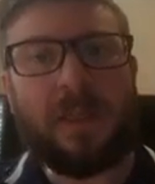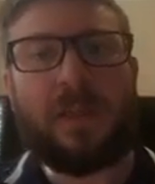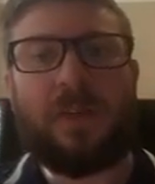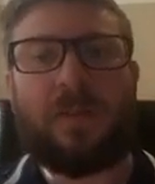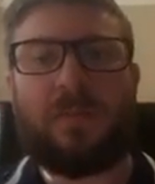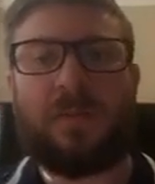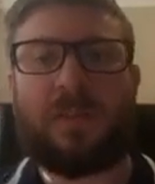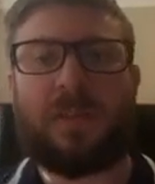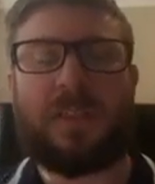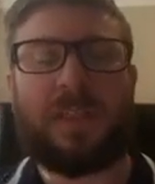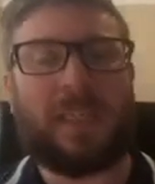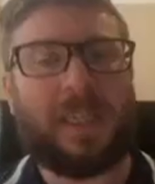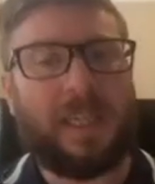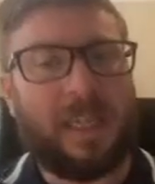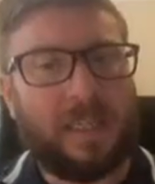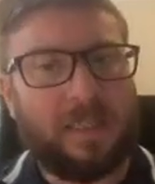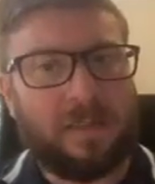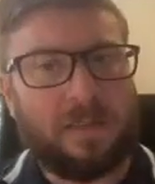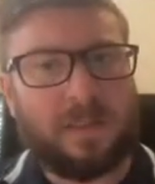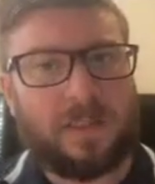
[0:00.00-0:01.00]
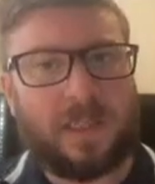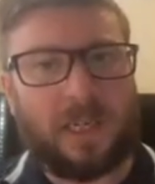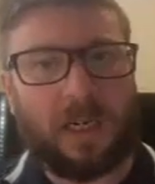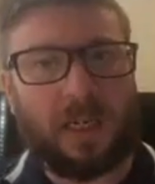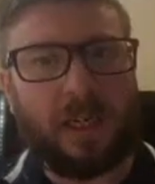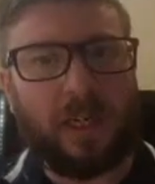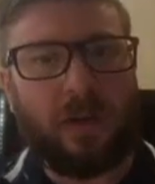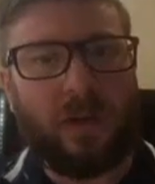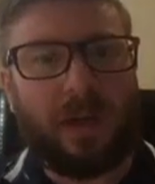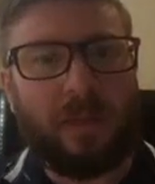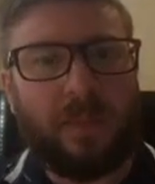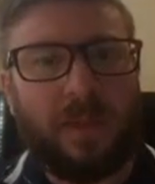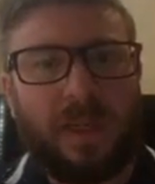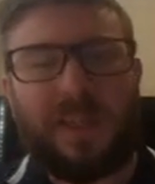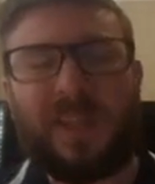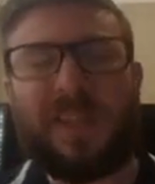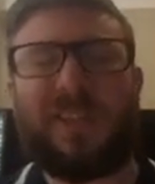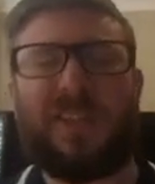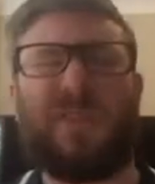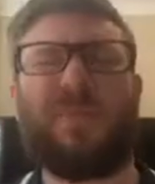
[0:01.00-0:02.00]
Push it again, it's going to go up.
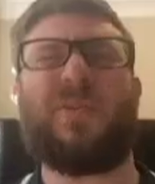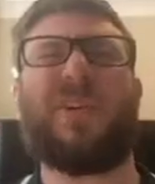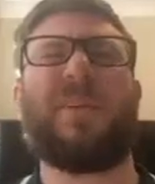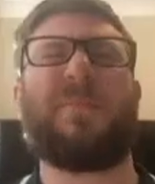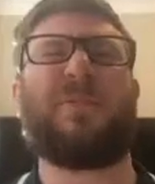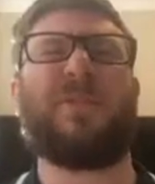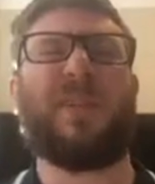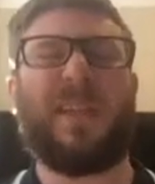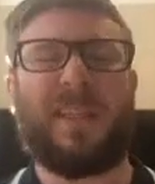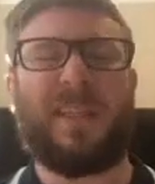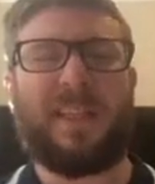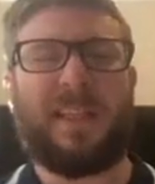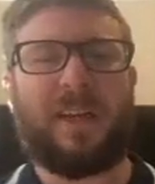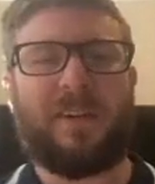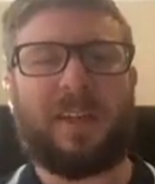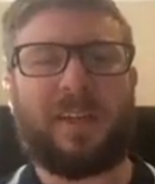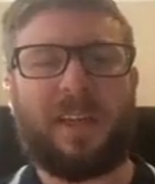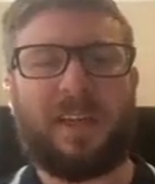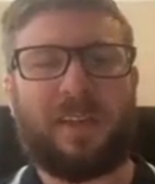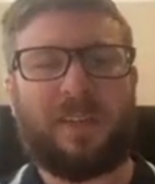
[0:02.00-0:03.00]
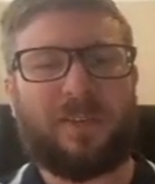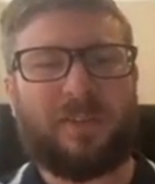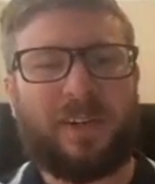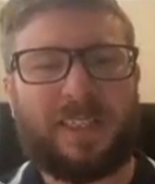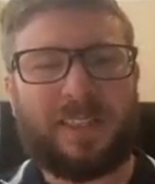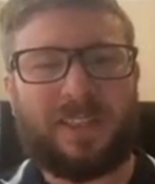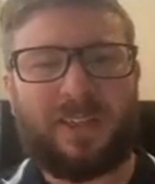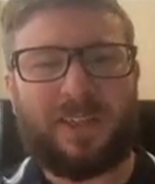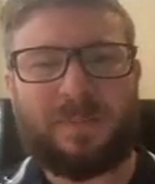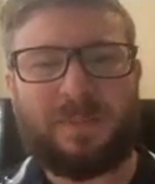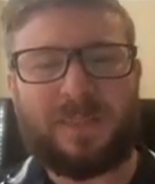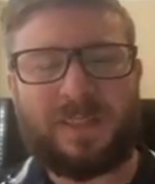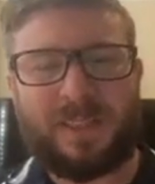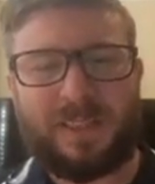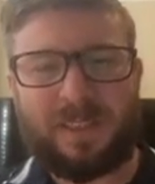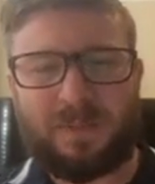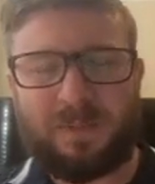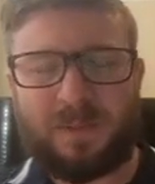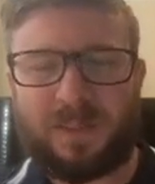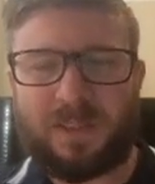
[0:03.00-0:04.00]
You might put it in there and go 3 times
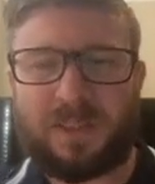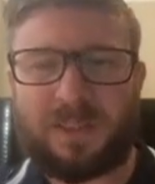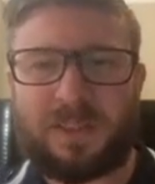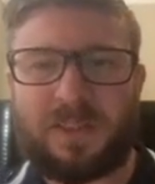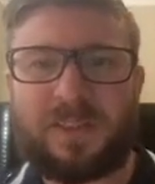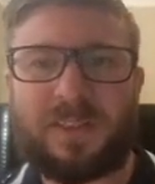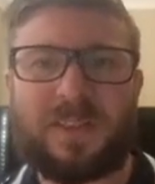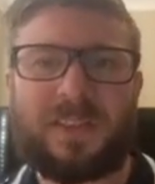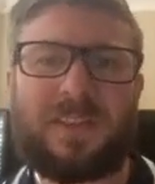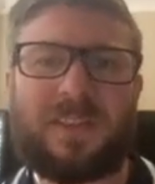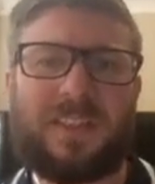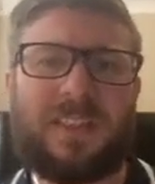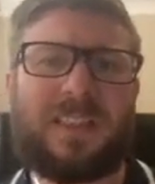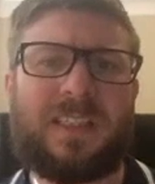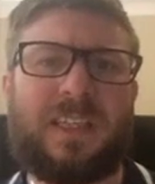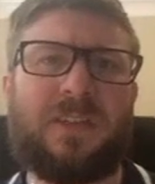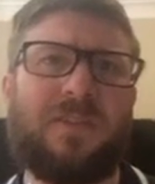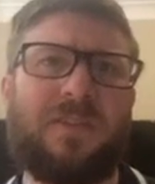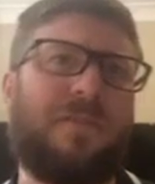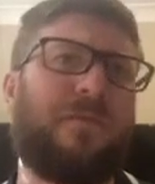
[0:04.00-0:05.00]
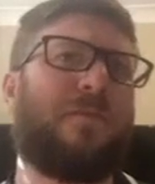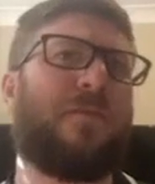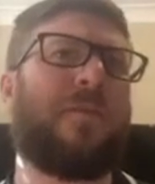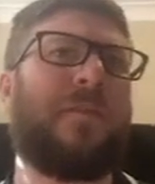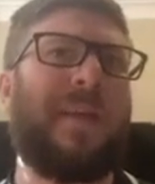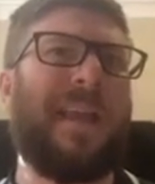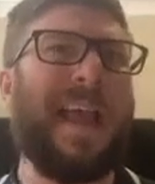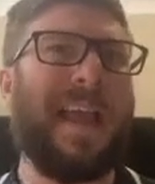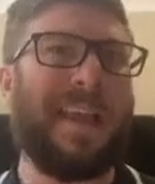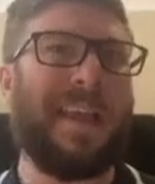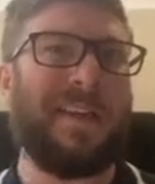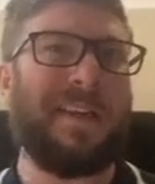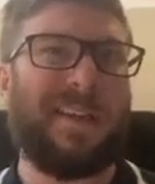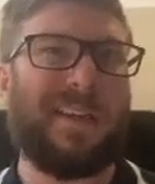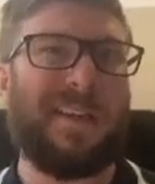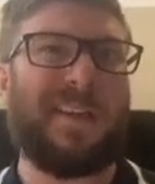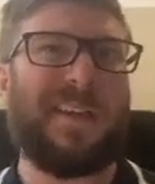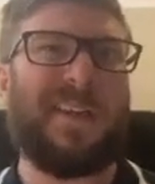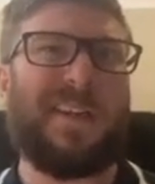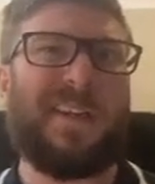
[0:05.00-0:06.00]
6, Mr. Jukes, is 648,
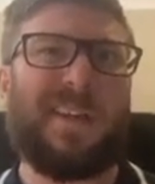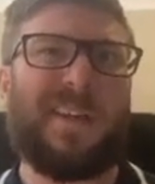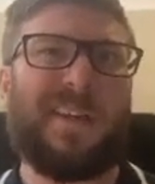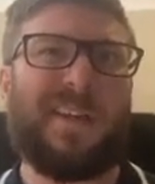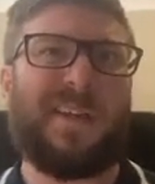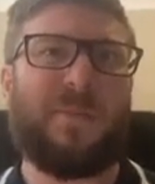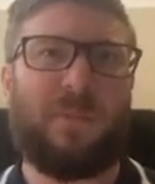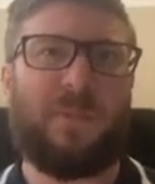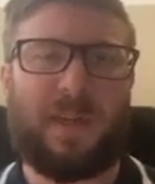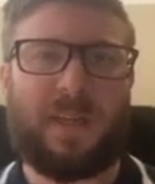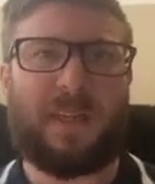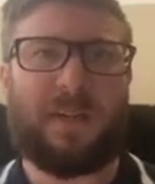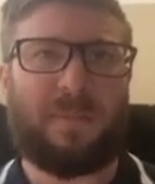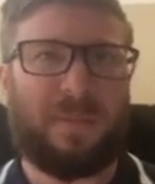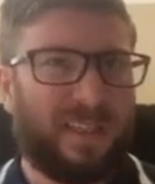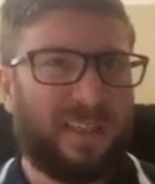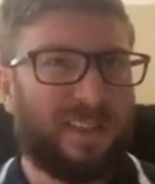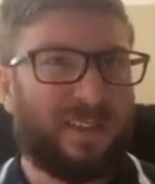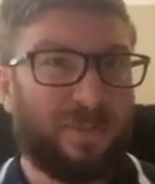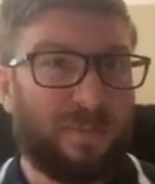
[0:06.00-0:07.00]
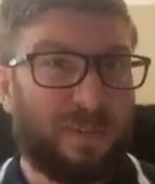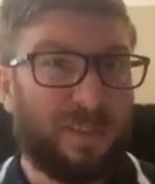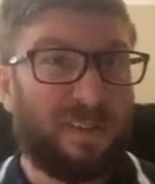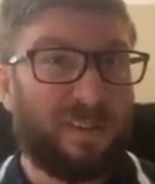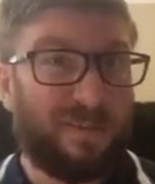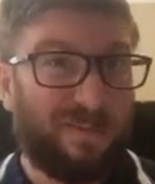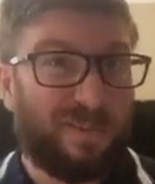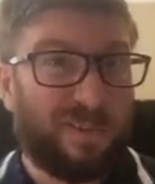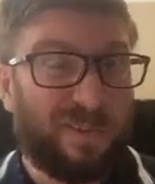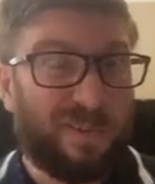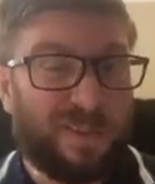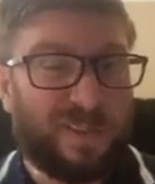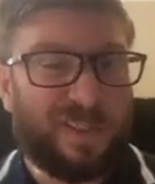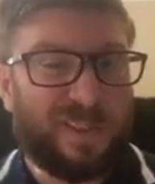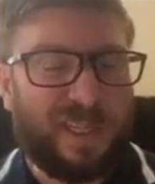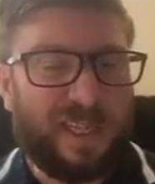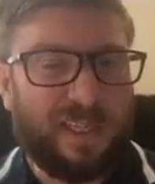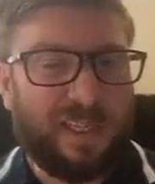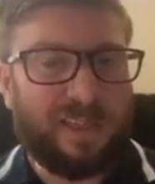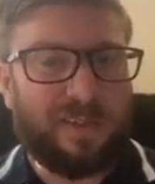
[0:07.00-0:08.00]
and we're going to be a little bit confused as
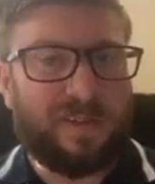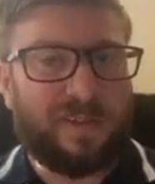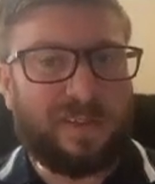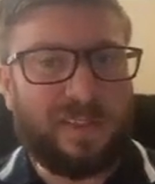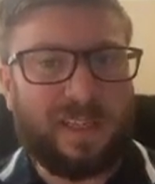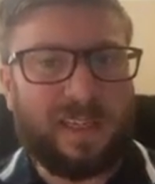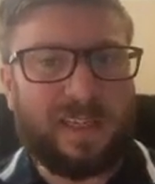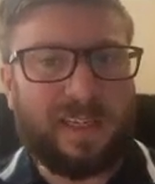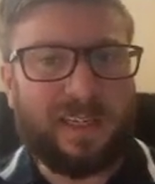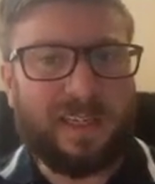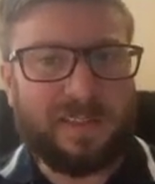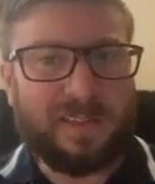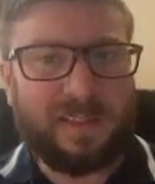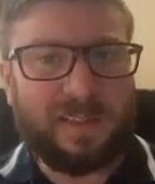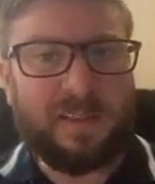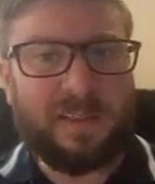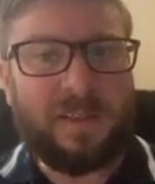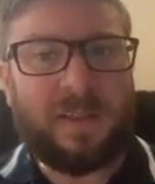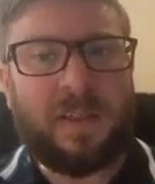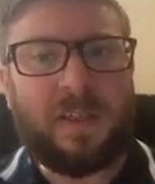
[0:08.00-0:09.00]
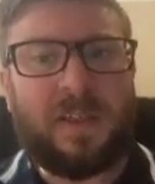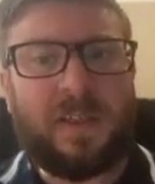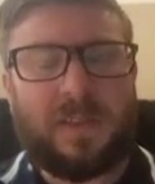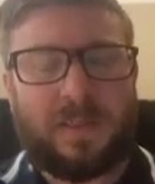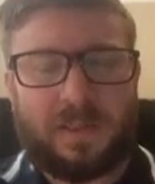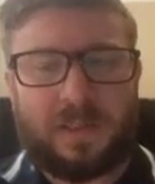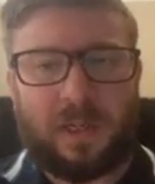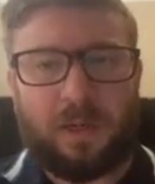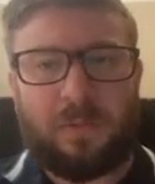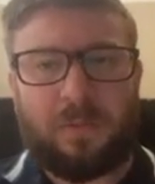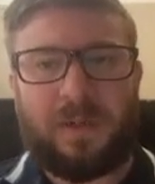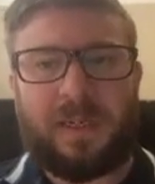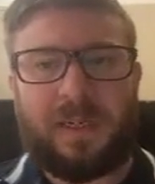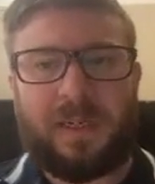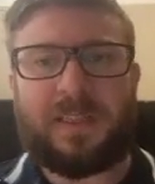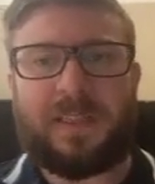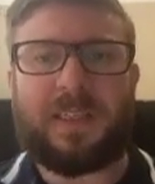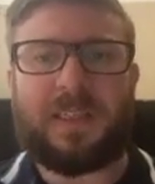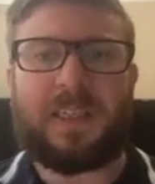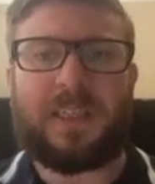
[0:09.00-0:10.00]
to how you got to that answer. So we
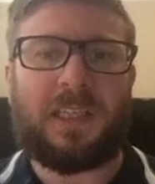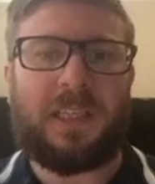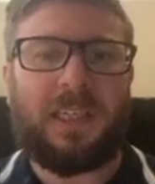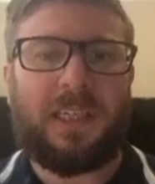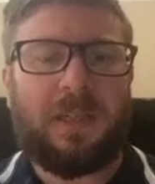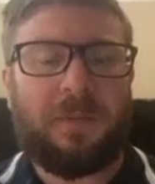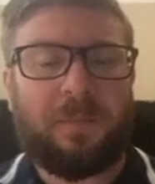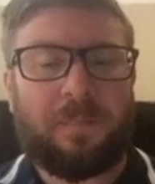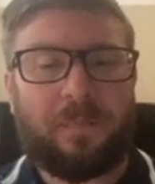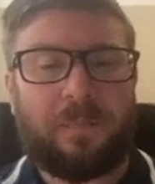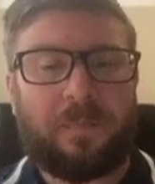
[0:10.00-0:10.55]
need to clear.